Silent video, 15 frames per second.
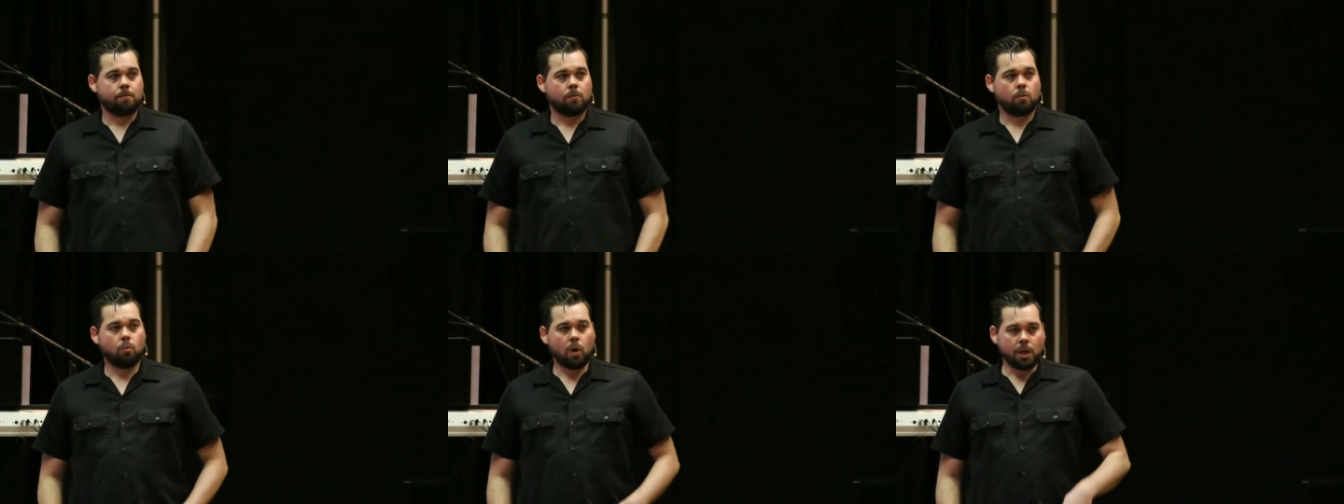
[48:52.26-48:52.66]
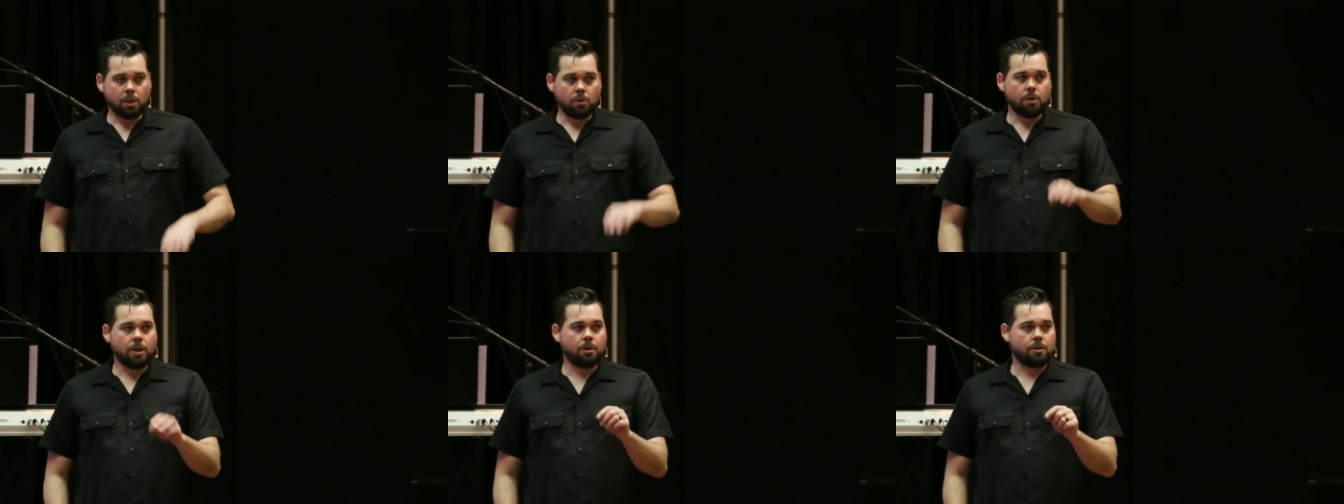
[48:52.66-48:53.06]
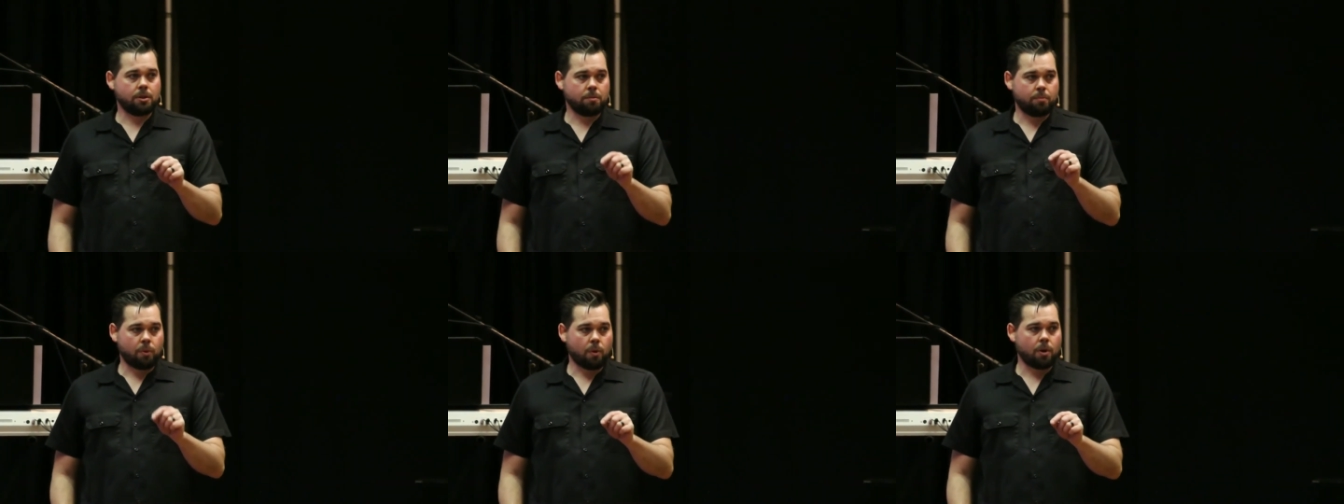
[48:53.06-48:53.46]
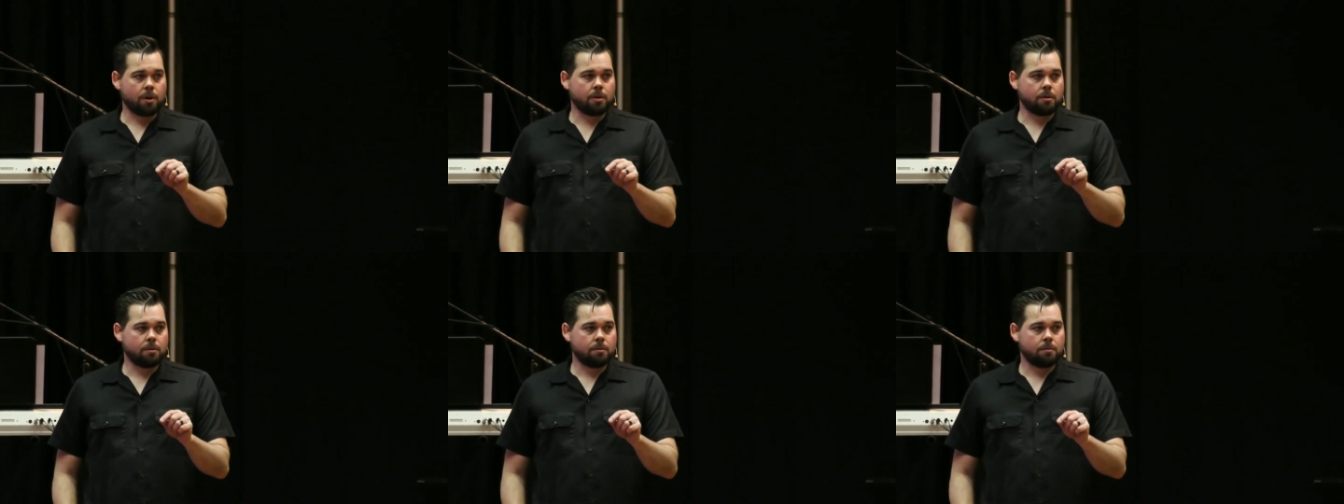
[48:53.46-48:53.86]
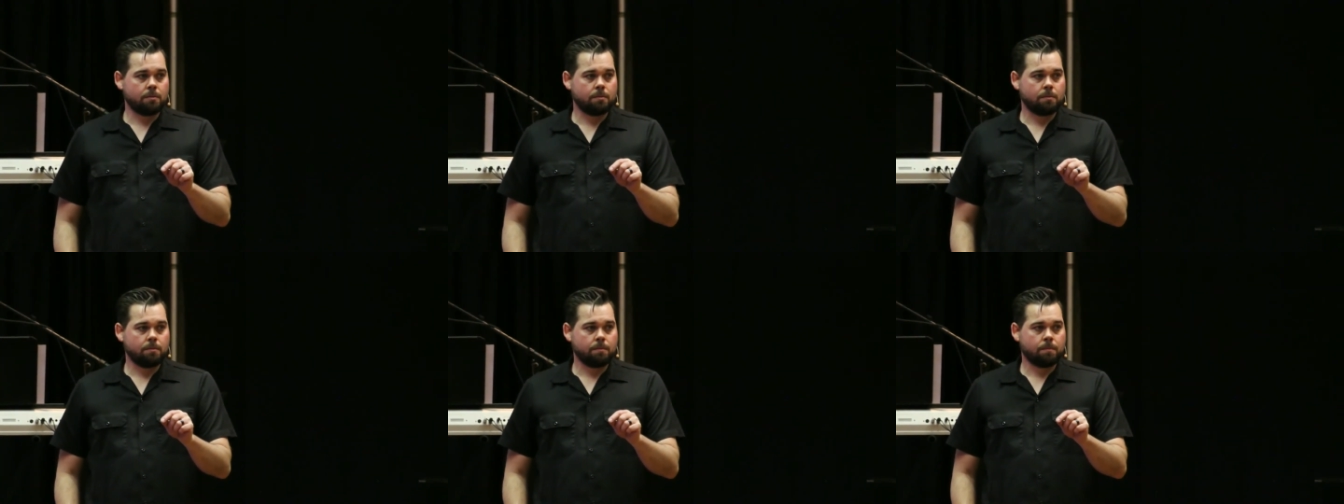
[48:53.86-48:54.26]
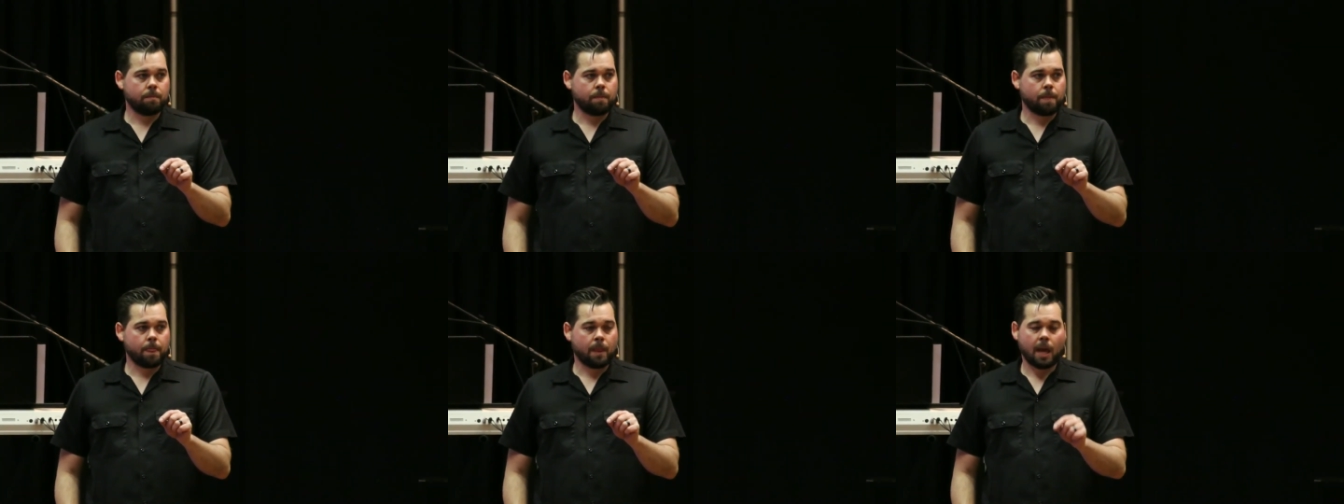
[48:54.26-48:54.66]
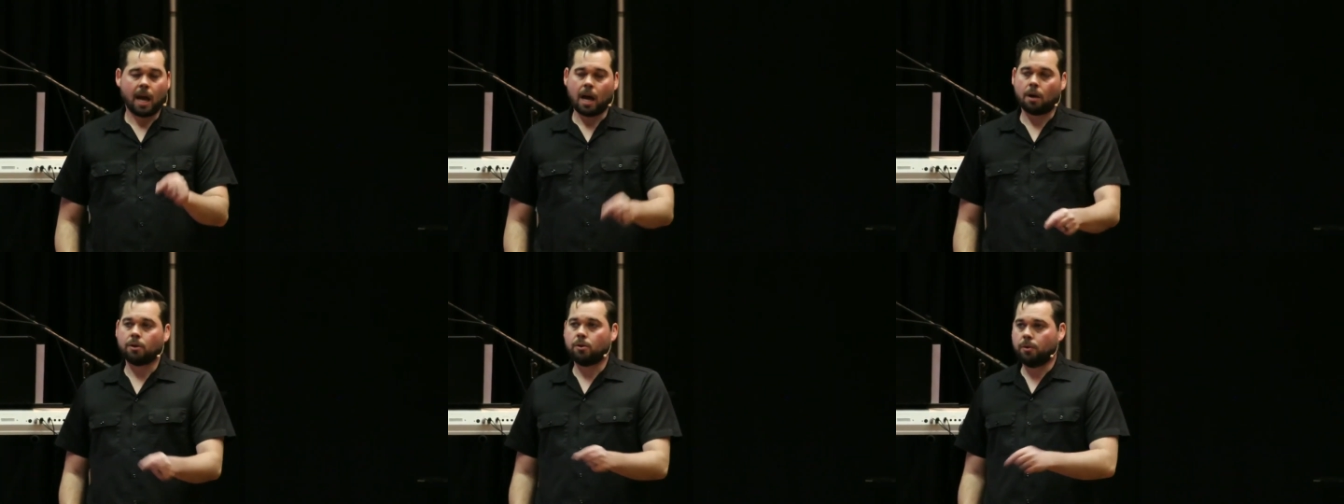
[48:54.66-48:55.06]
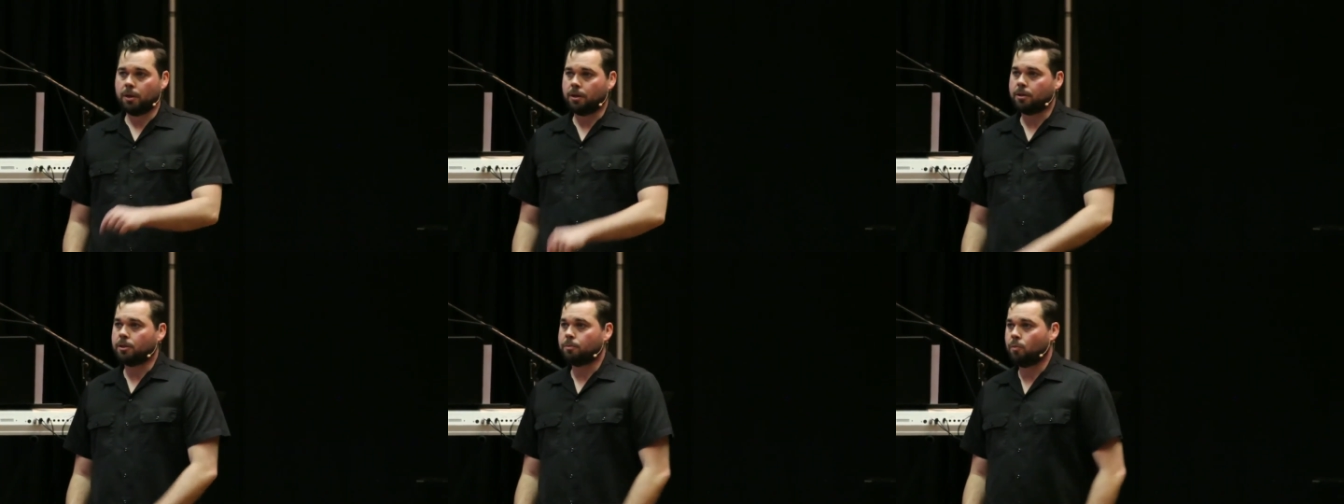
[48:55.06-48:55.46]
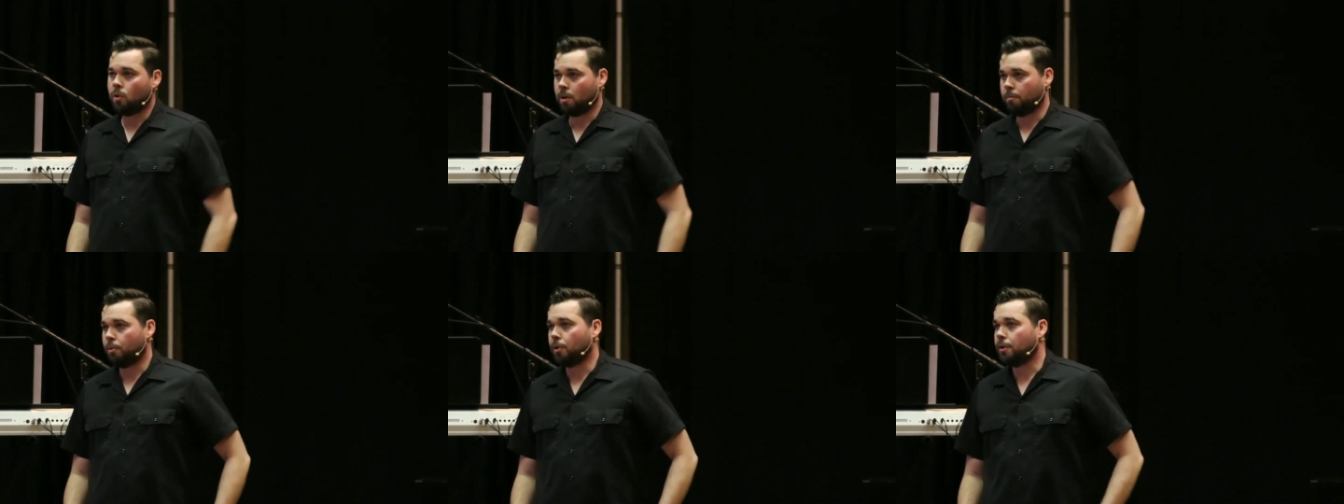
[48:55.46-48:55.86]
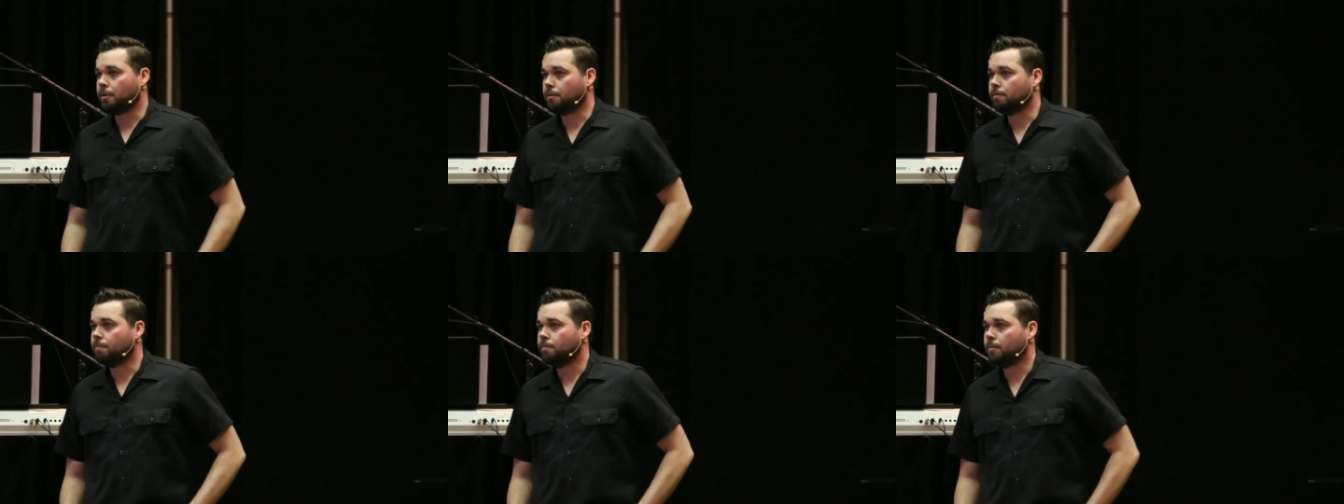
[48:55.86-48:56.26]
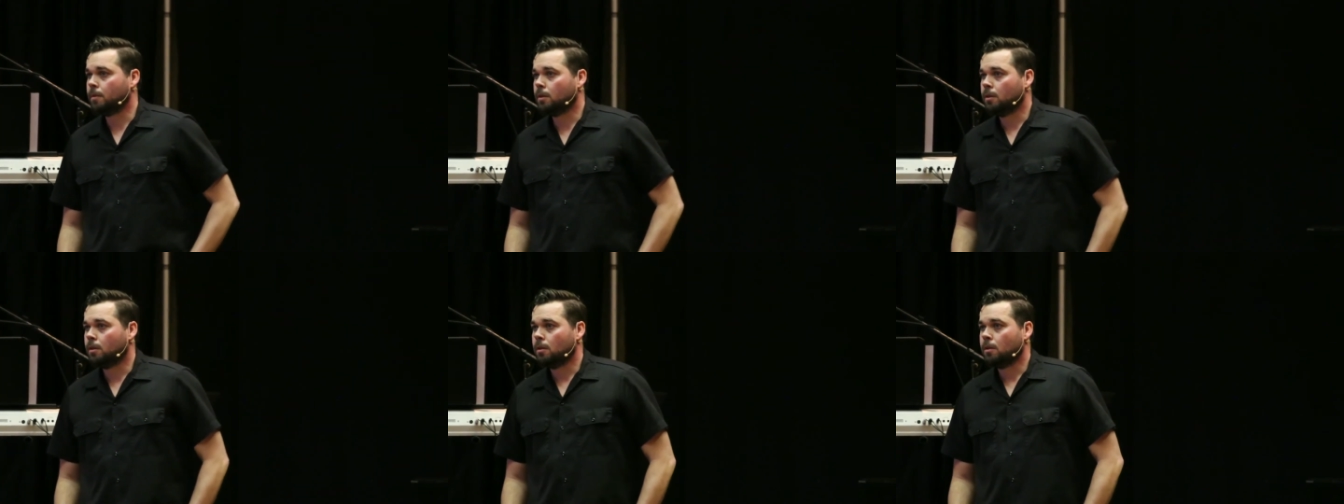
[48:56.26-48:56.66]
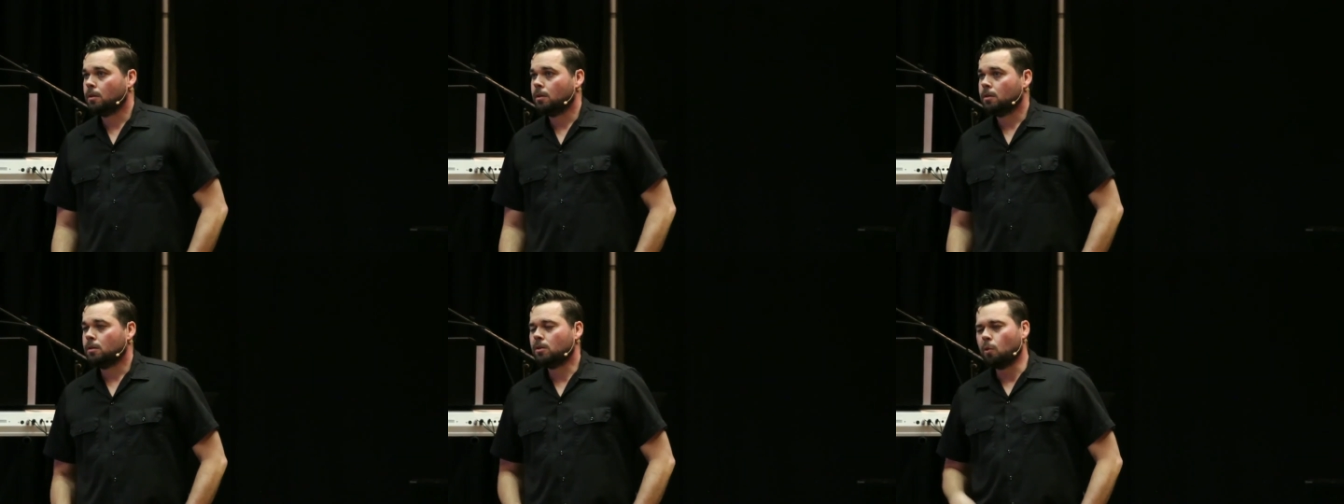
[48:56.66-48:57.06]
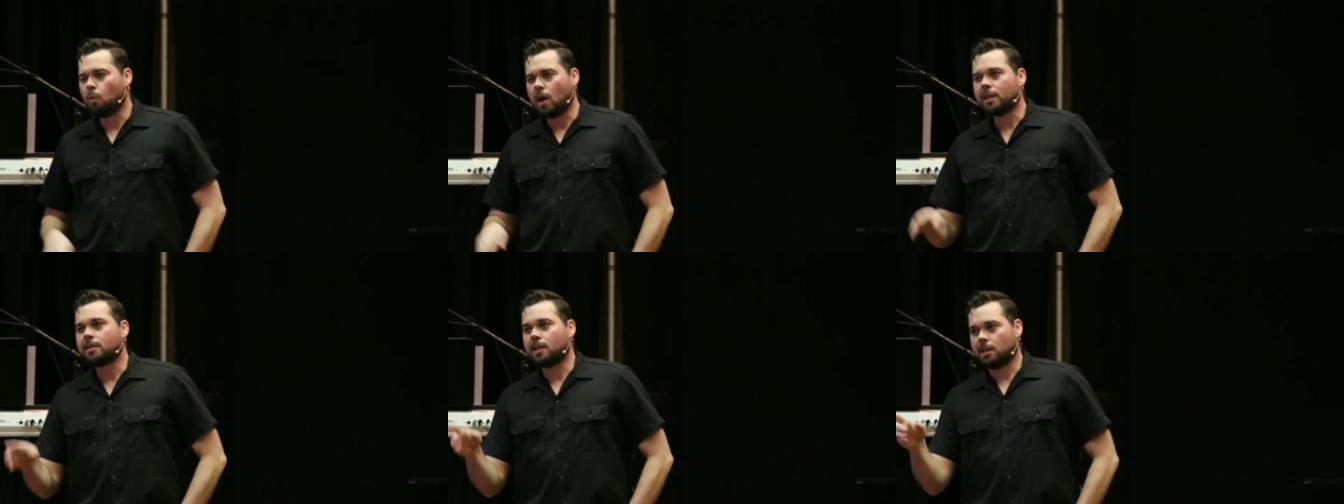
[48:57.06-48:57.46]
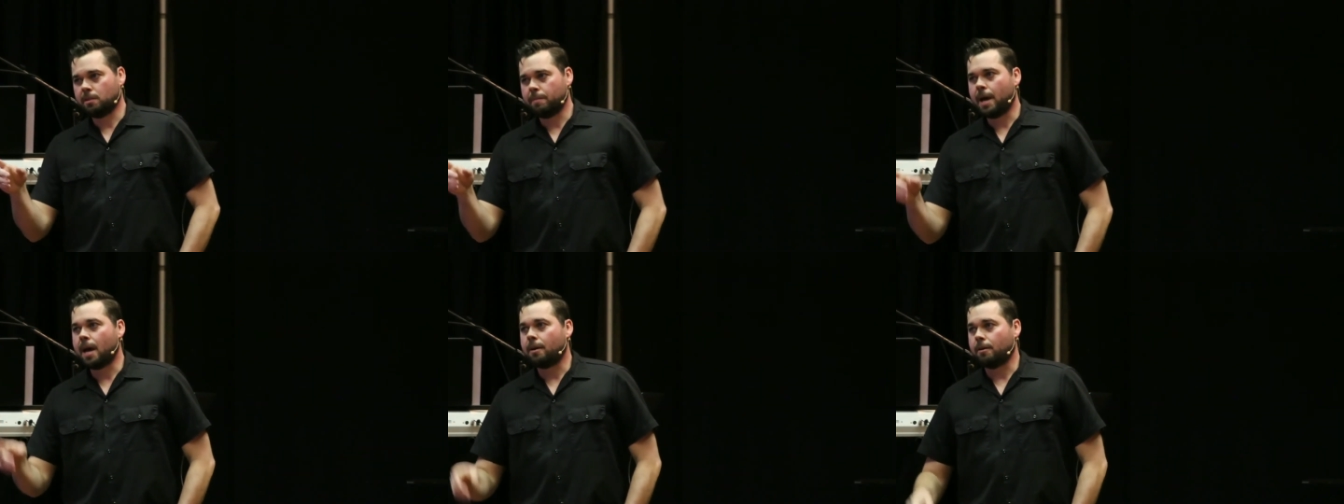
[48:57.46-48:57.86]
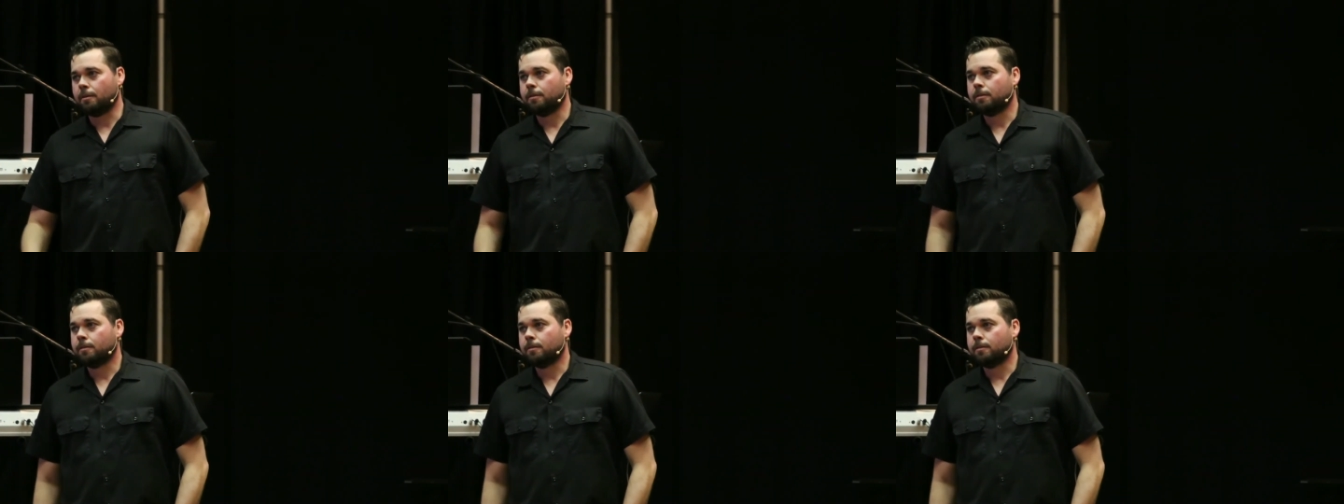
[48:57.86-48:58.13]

What you hear is important, how you hear is more important. The what does matter.